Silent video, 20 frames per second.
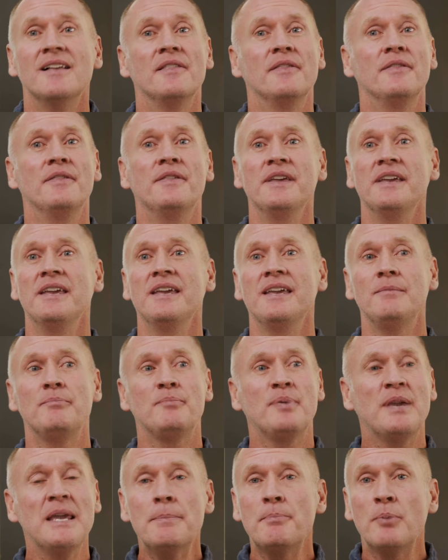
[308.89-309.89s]
The
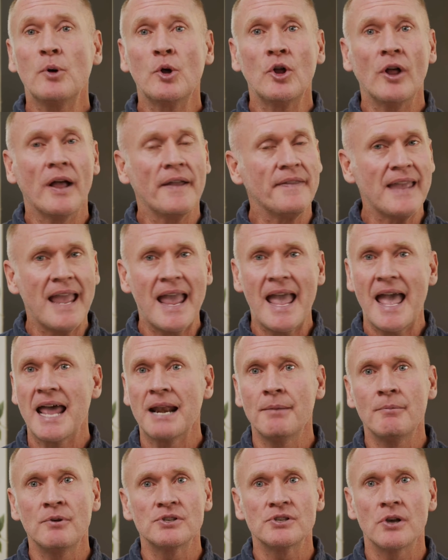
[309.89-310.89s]
people and the
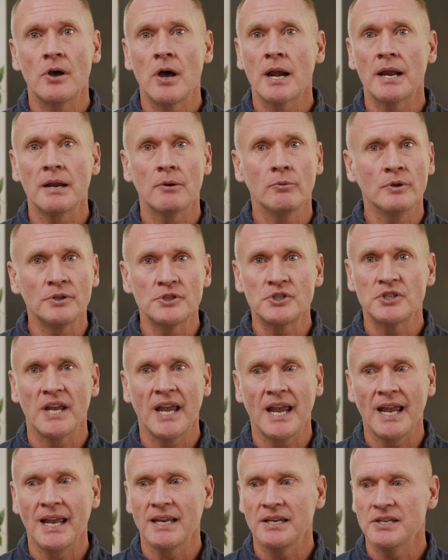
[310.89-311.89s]
animals on it will
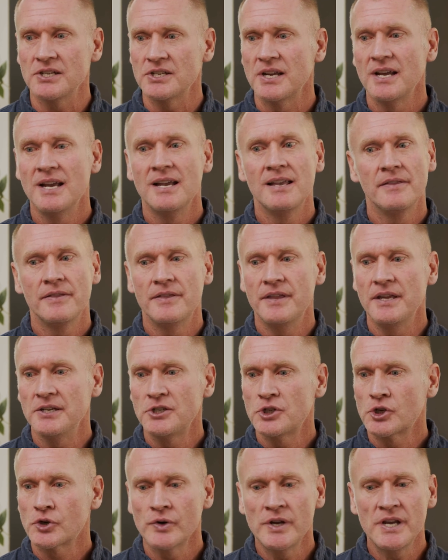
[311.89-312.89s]
change. The
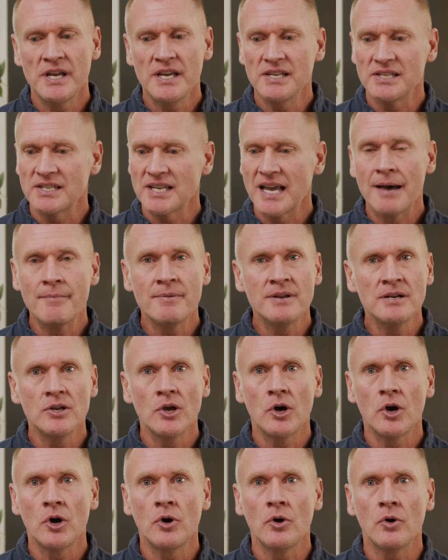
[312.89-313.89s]
trees come and
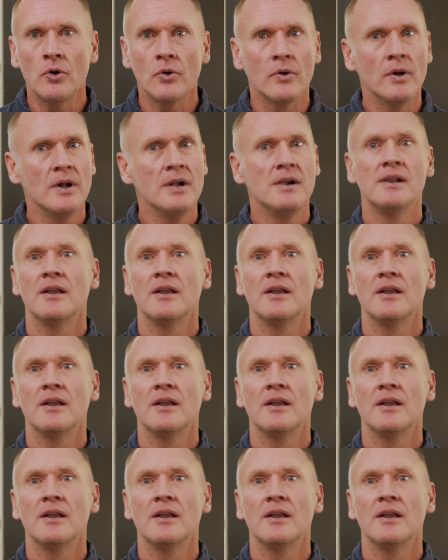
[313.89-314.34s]
go.